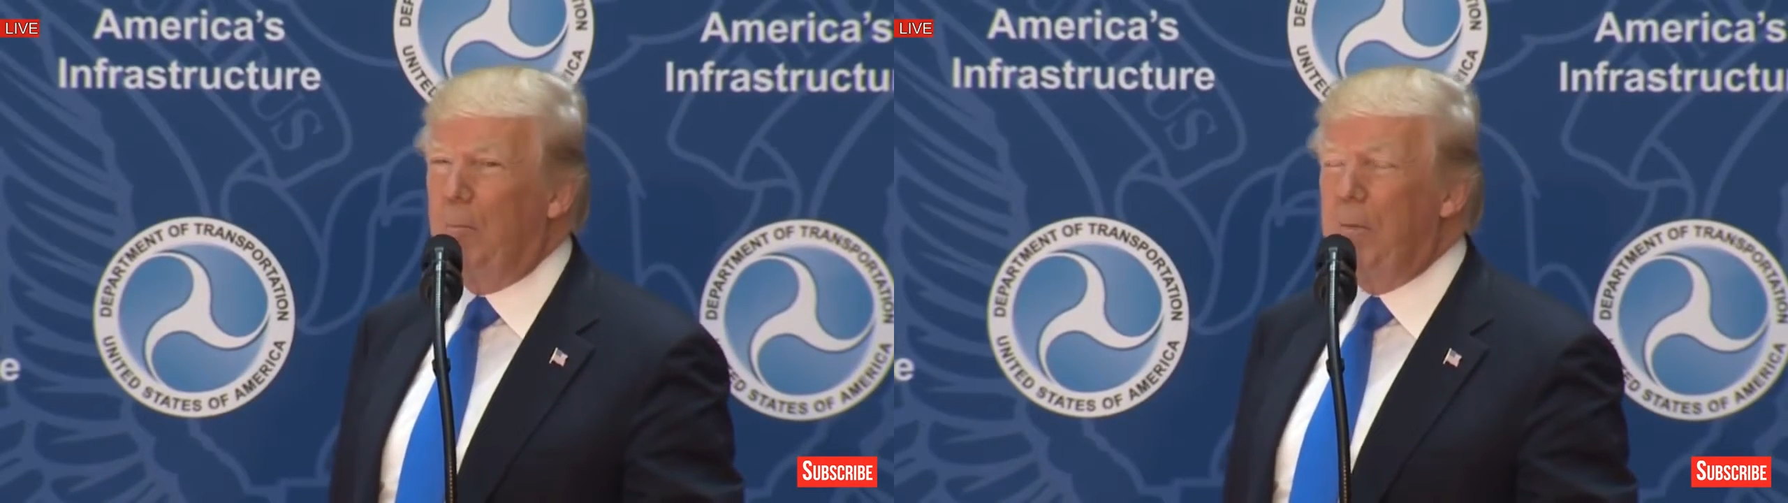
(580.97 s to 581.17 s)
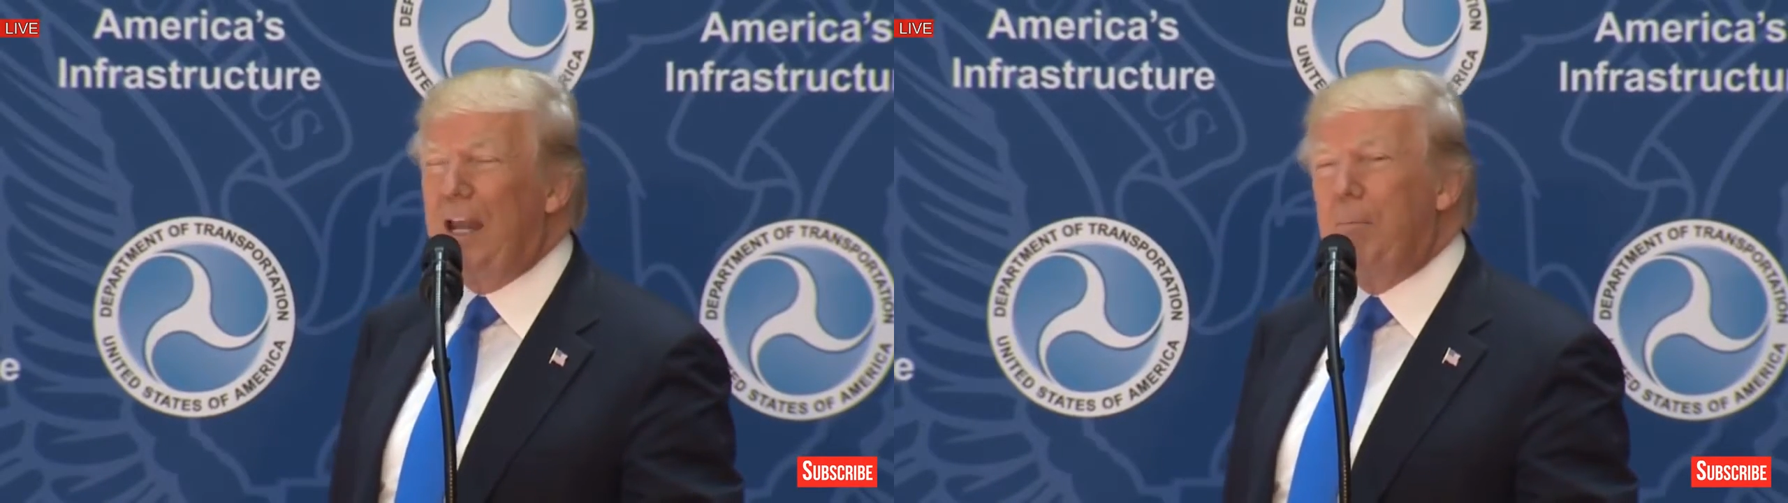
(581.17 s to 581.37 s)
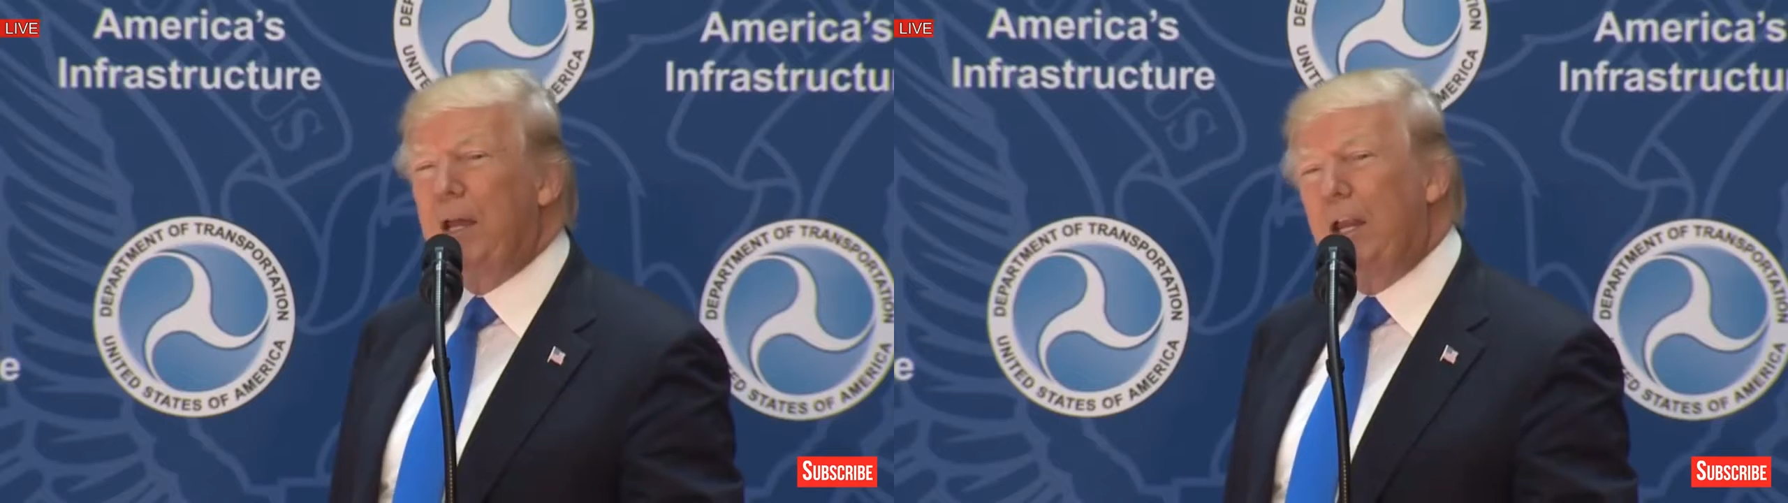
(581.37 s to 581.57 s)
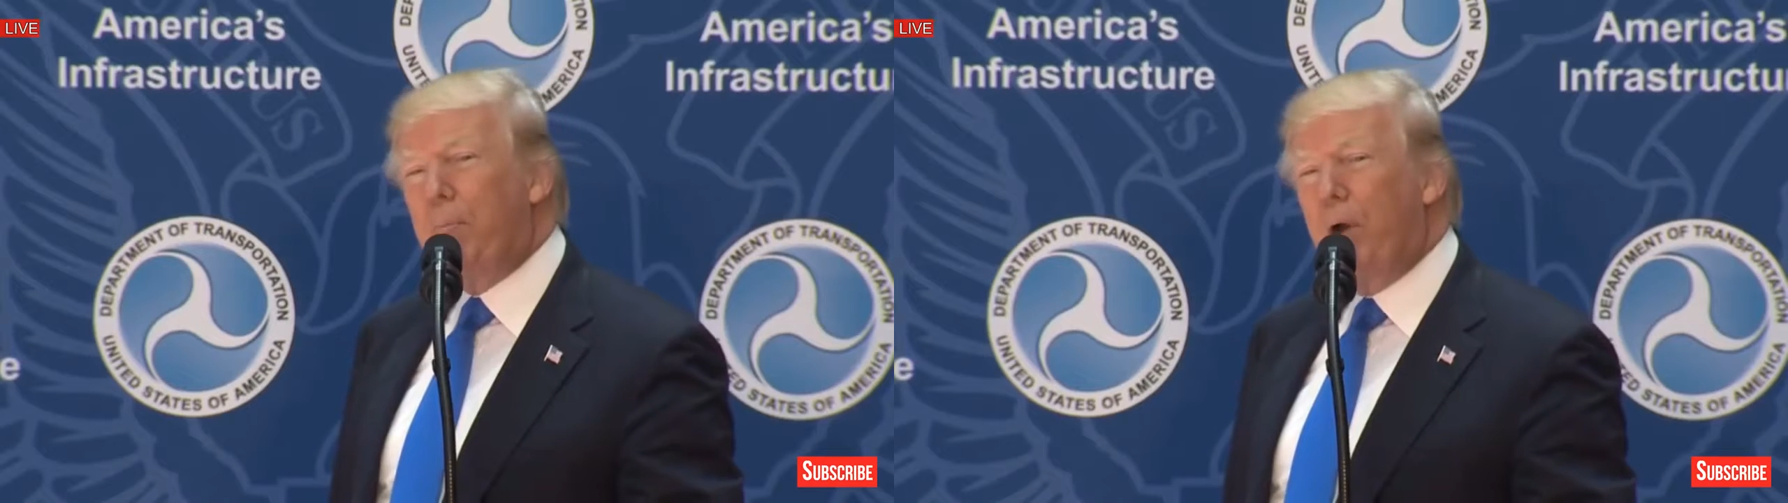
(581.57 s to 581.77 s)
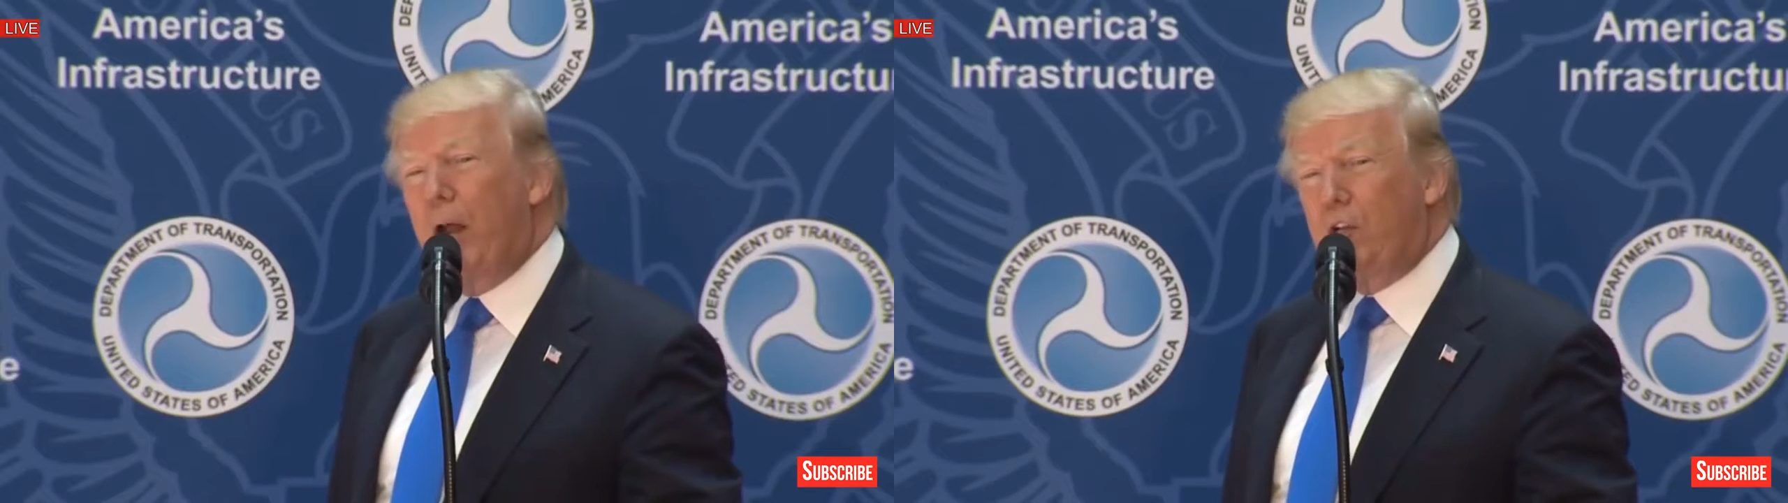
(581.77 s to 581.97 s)
Many, many
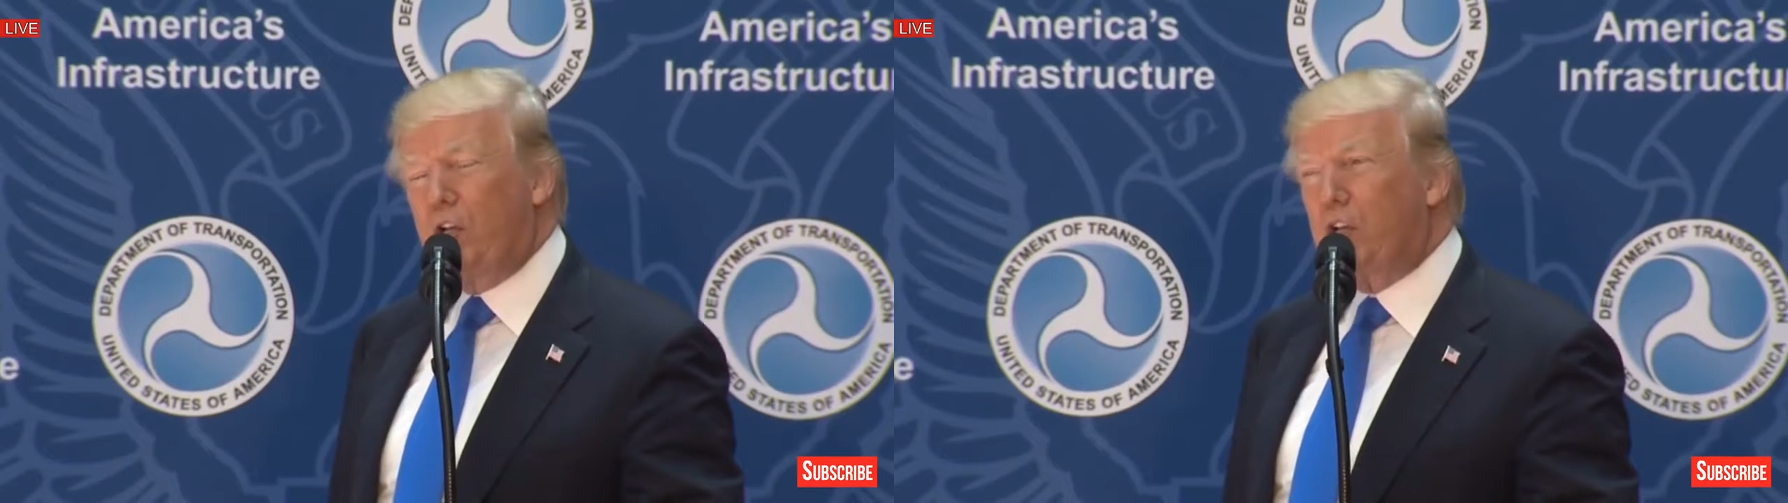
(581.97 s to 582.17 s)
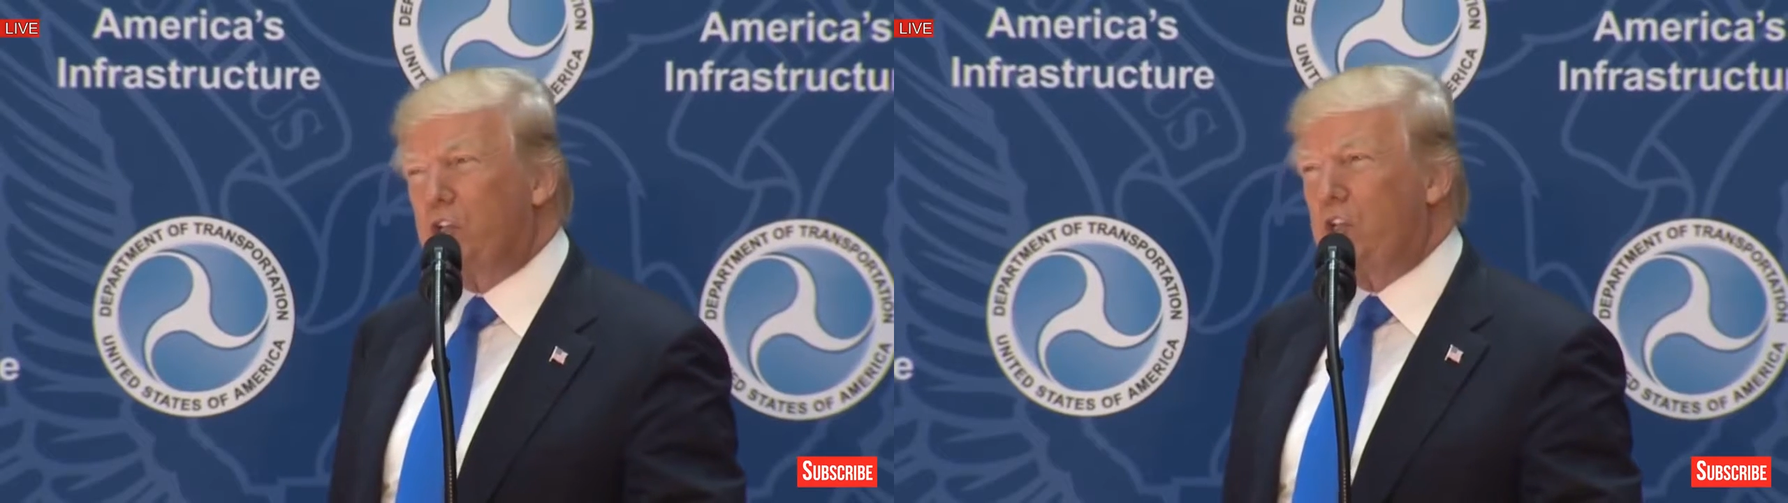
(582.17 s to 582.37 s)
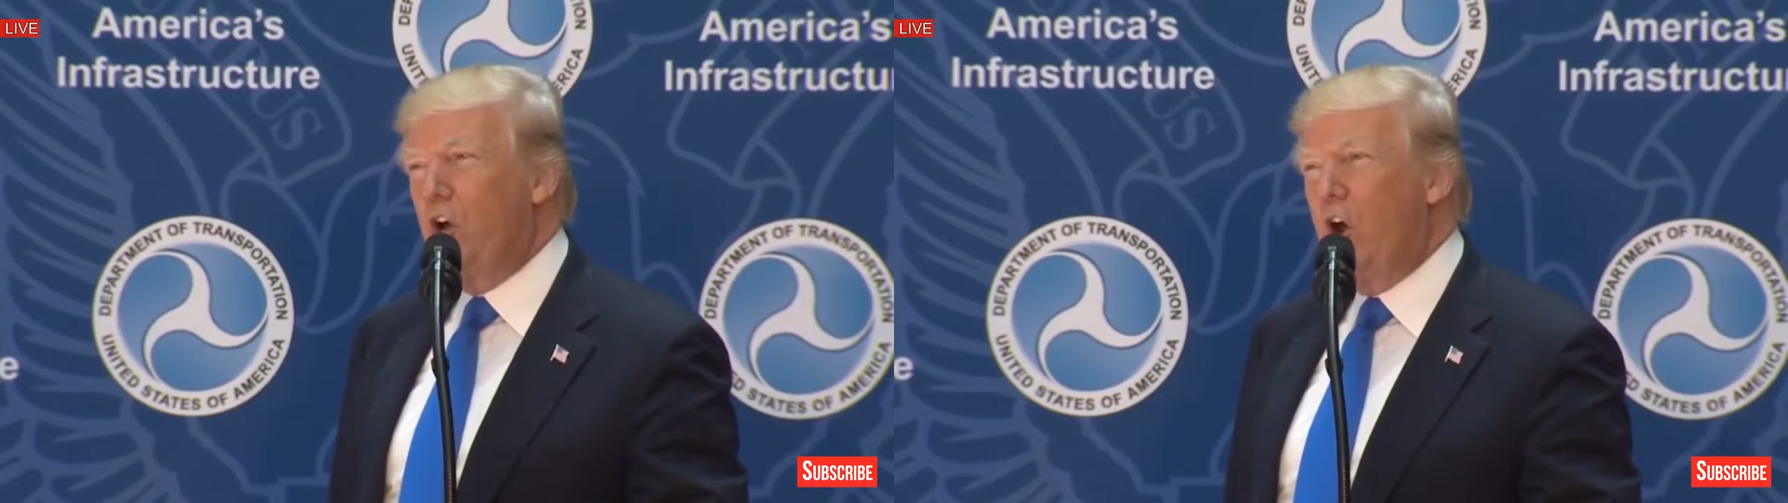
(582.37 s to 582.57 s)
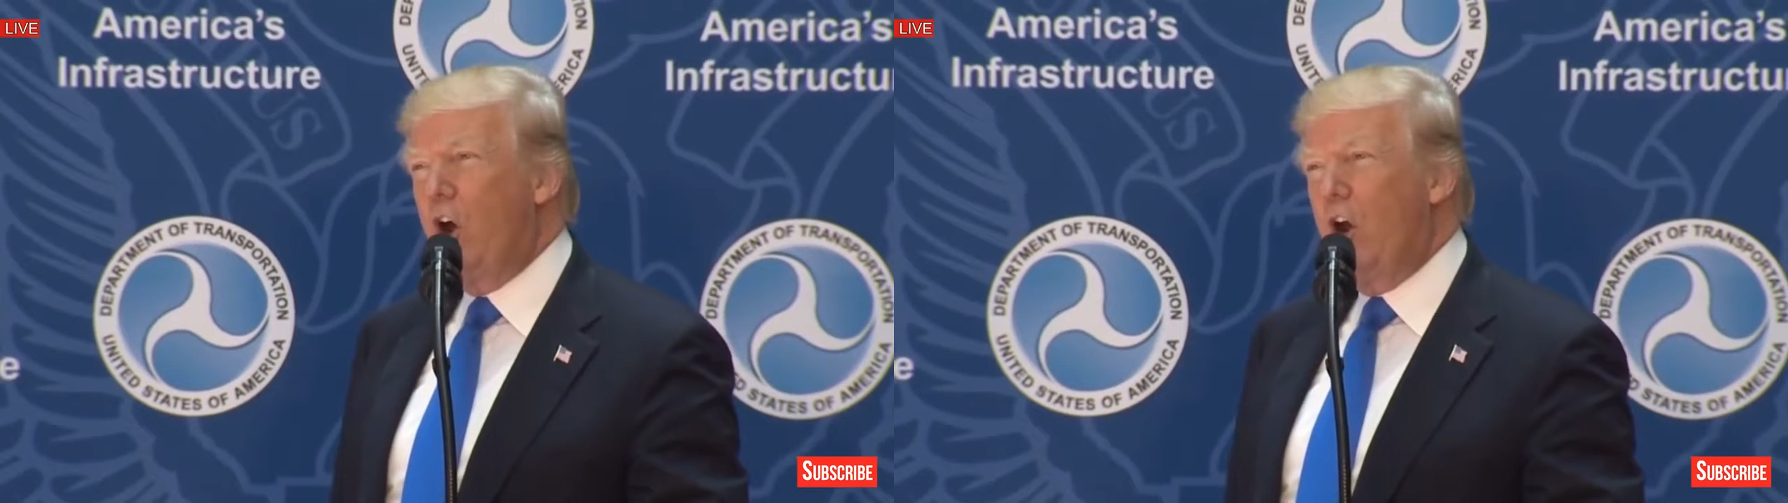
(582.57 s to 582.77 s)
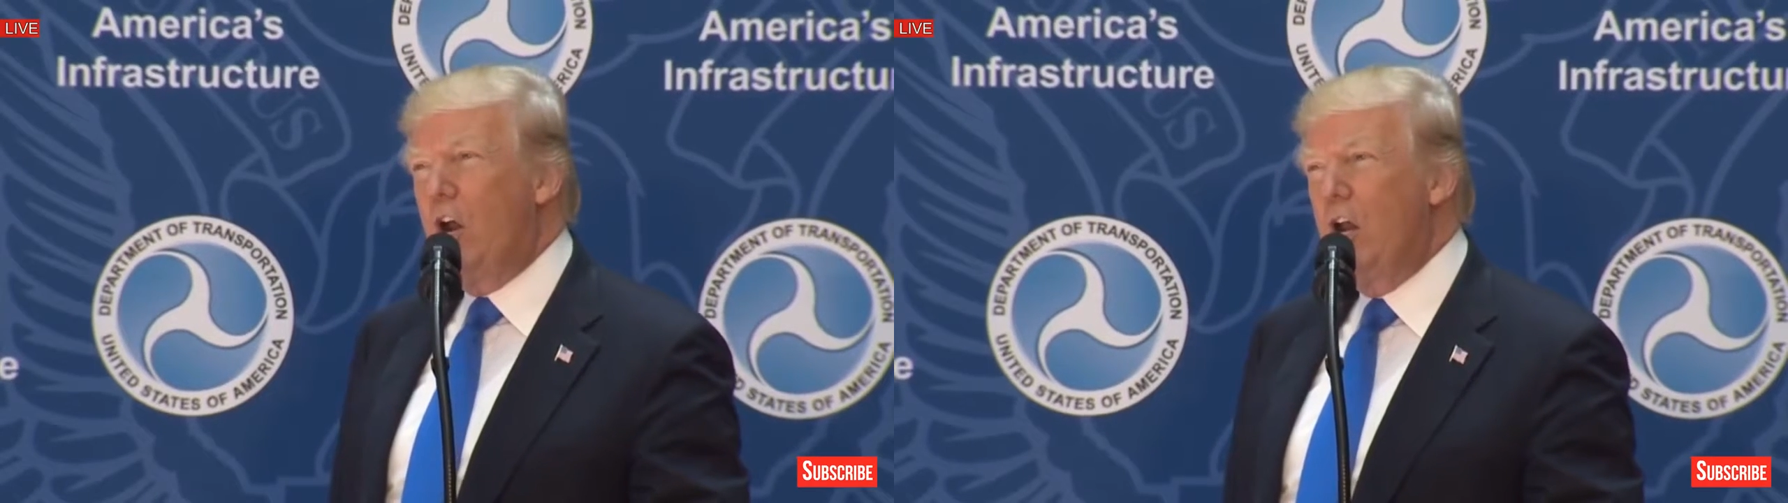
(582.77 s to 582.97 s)
projects are